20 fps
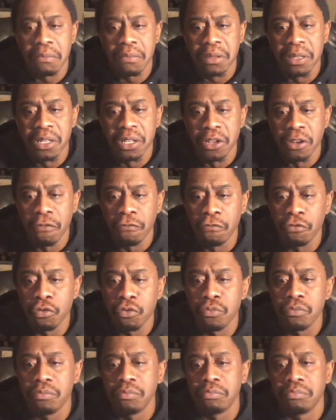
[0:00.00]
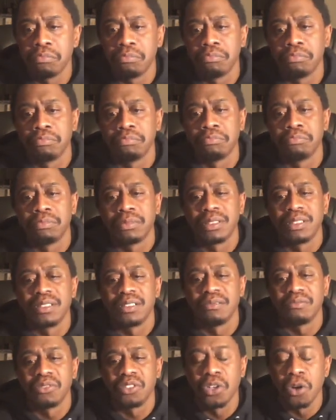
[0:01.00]
your room,
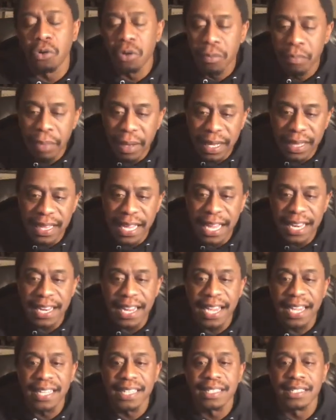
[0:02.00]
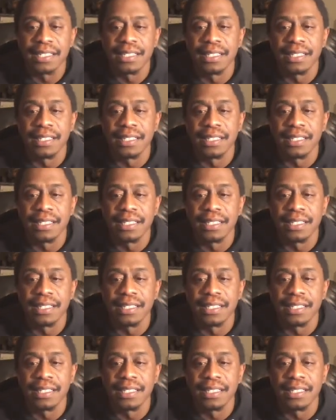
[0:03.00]
go to bed that night,